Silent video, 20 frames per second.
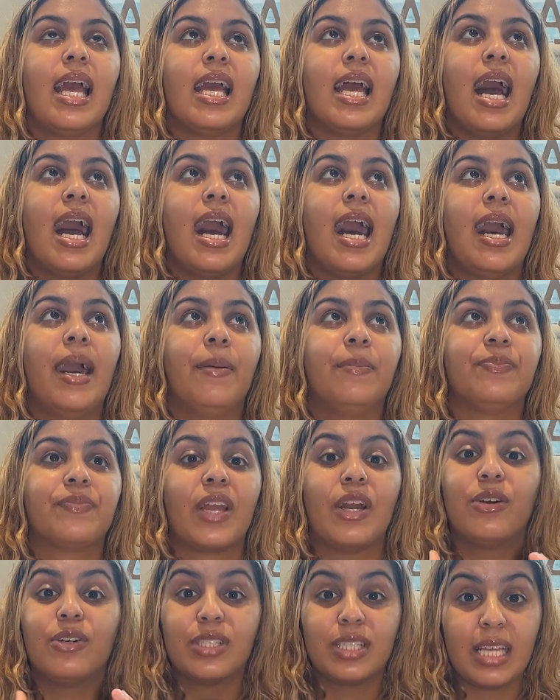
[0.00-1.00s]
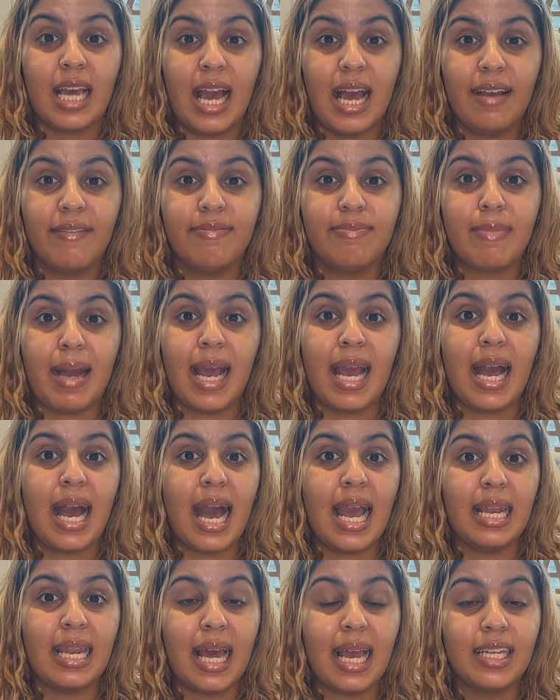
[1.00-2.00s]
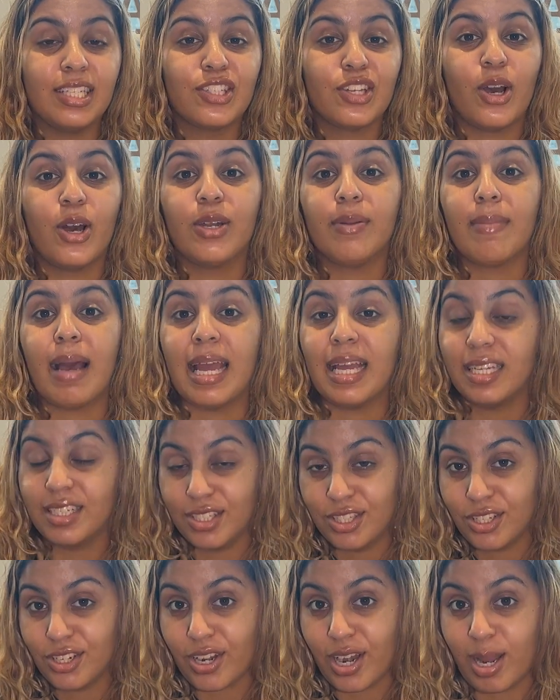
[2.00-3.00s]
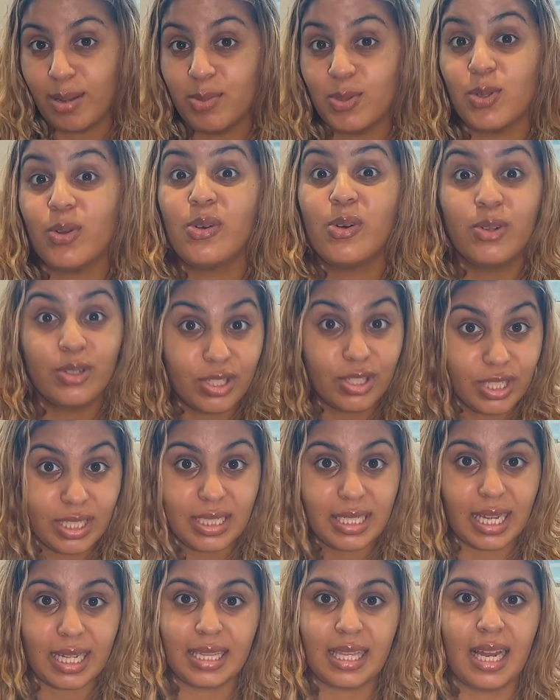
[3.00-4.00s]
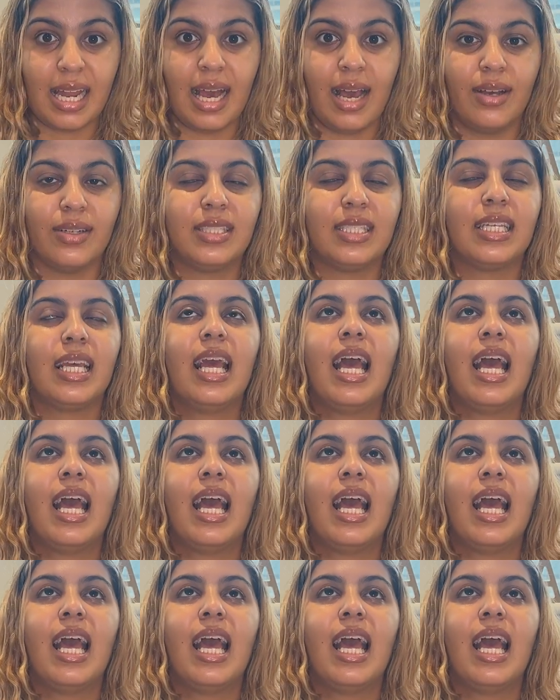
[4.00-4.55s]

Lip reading: I also have my highlights on my Instagram, so also check that out.